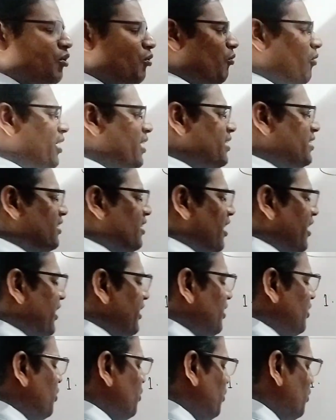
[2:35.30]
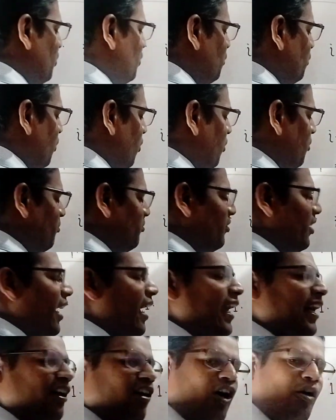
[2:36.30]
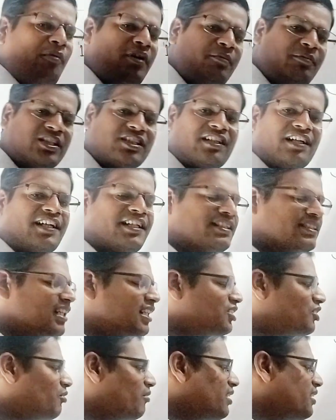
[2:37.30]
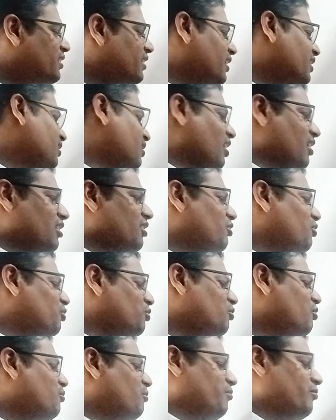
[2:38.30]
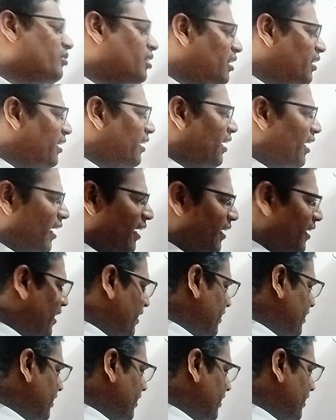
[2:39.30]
What is current through 2 ohm? A common mistake is that students think current through 2 ohm it